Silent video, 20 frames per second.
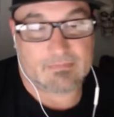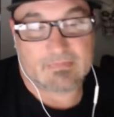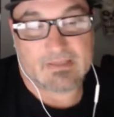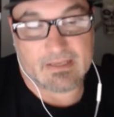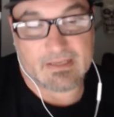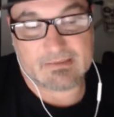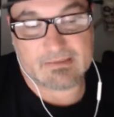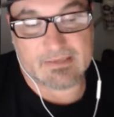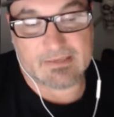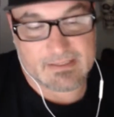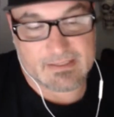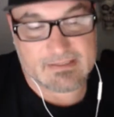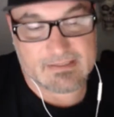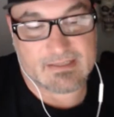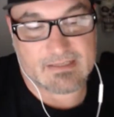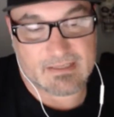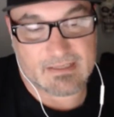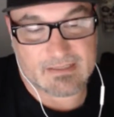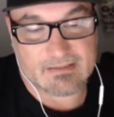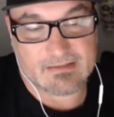They can
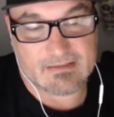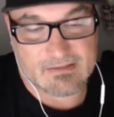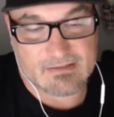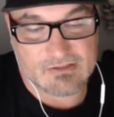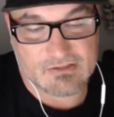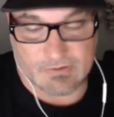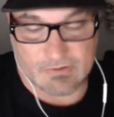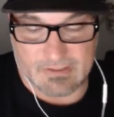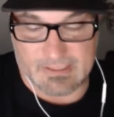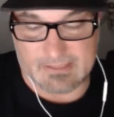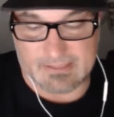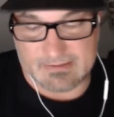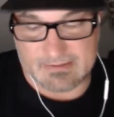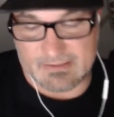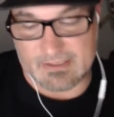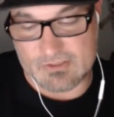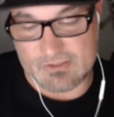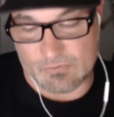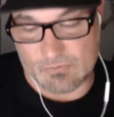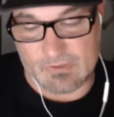see it. So
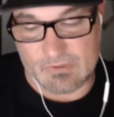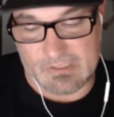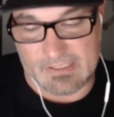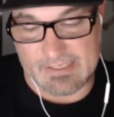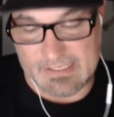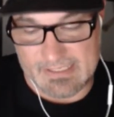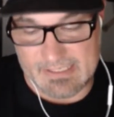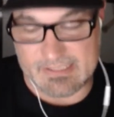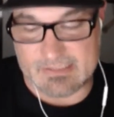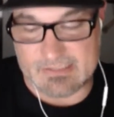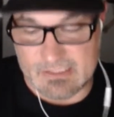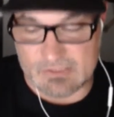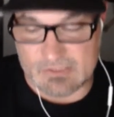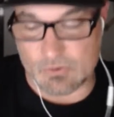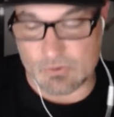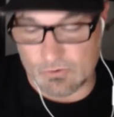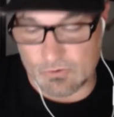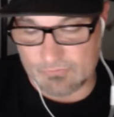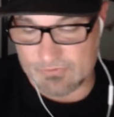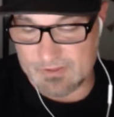it's a really easy
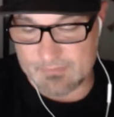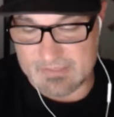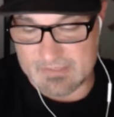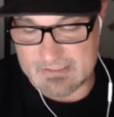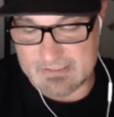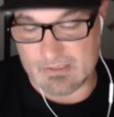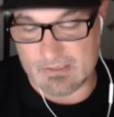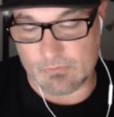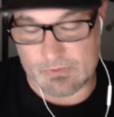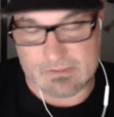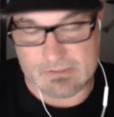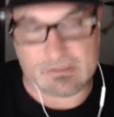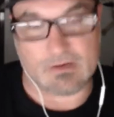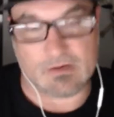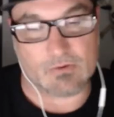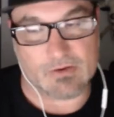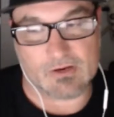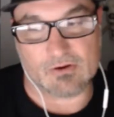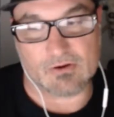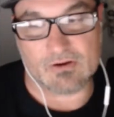tool for them to see what's
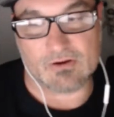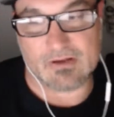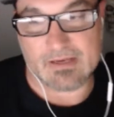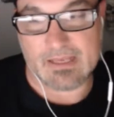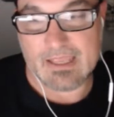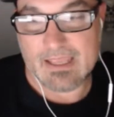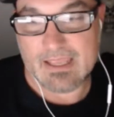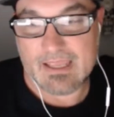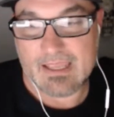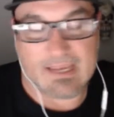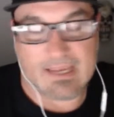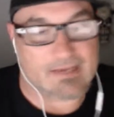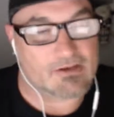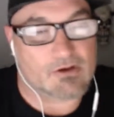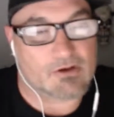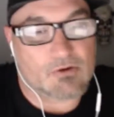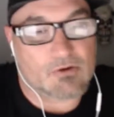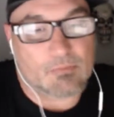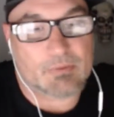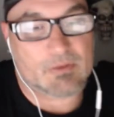going on. And,
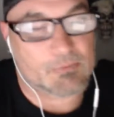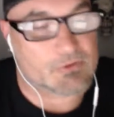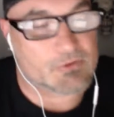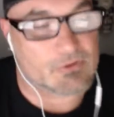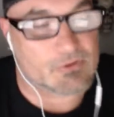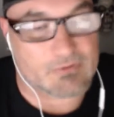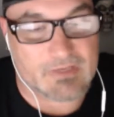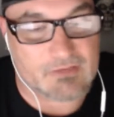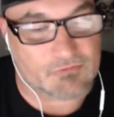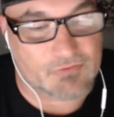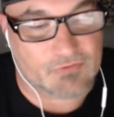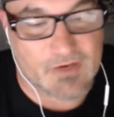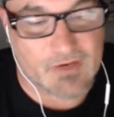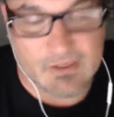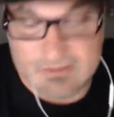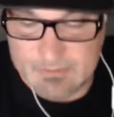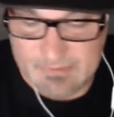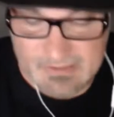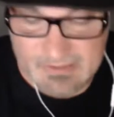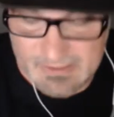you know, people don't need
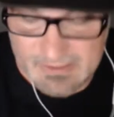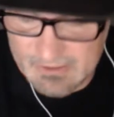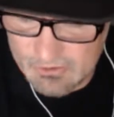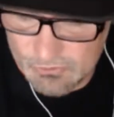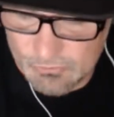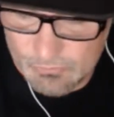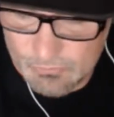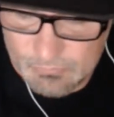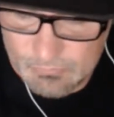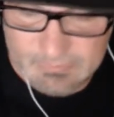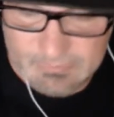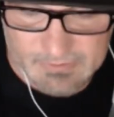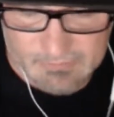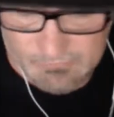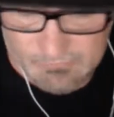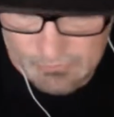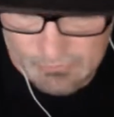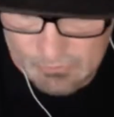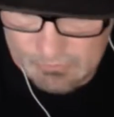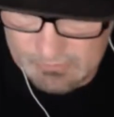figures. I mean, like
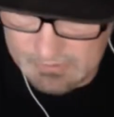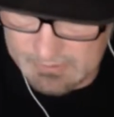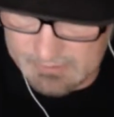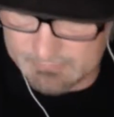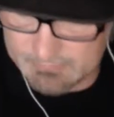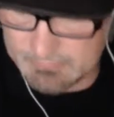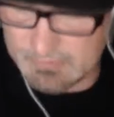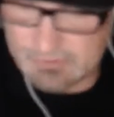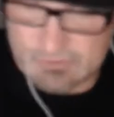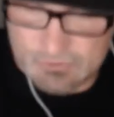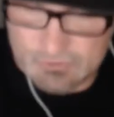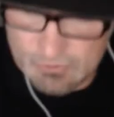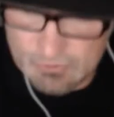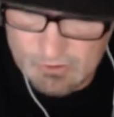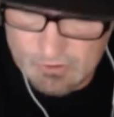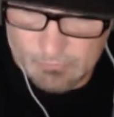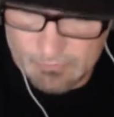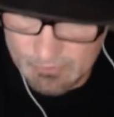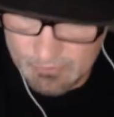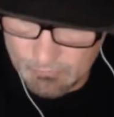if you're a
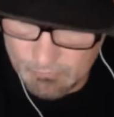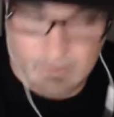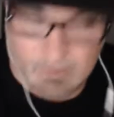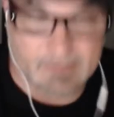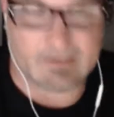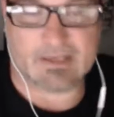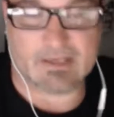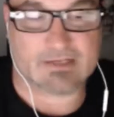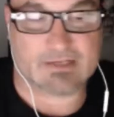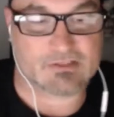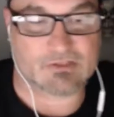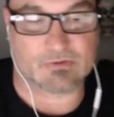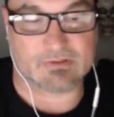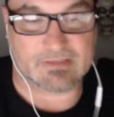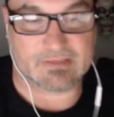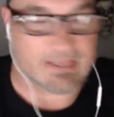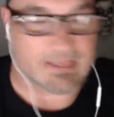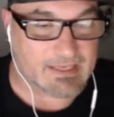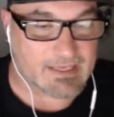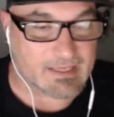circle with a 1 next to
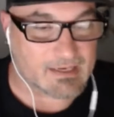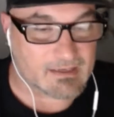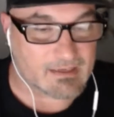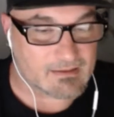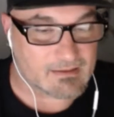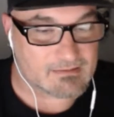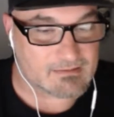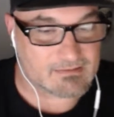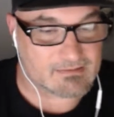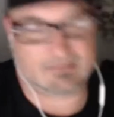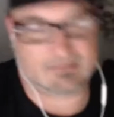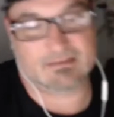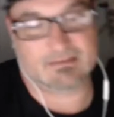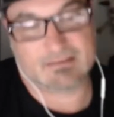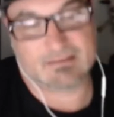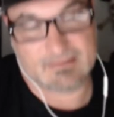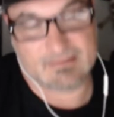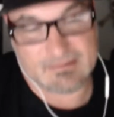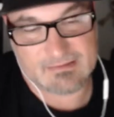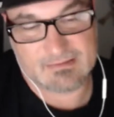it, they get it.
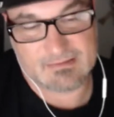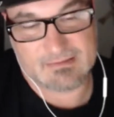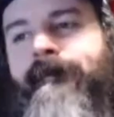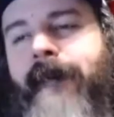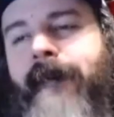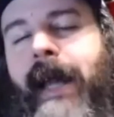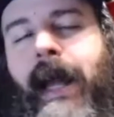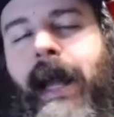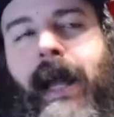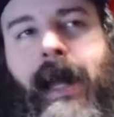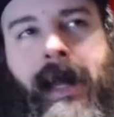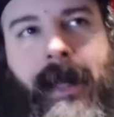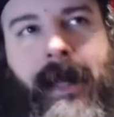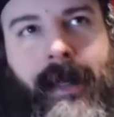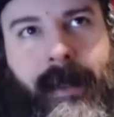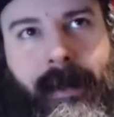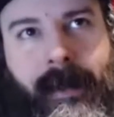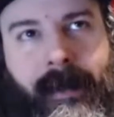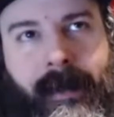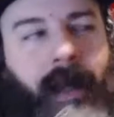Yep.
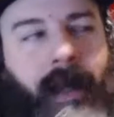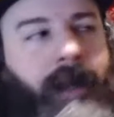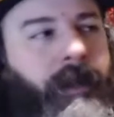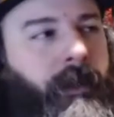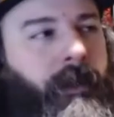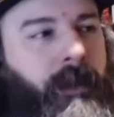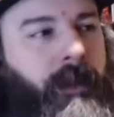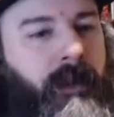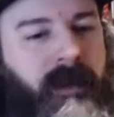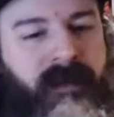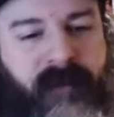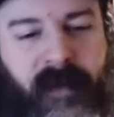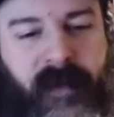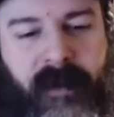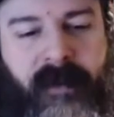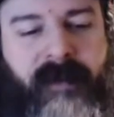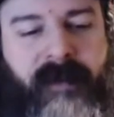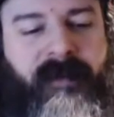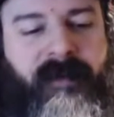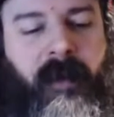I don't use
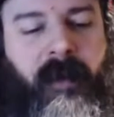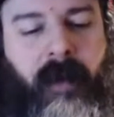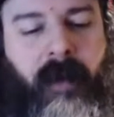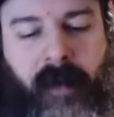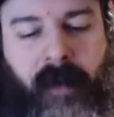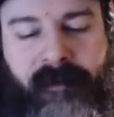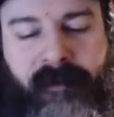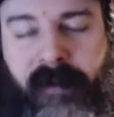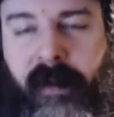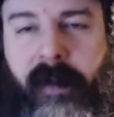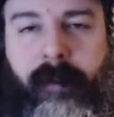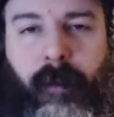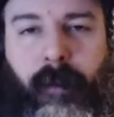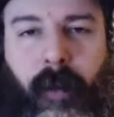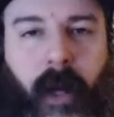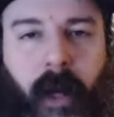figures very often anymore.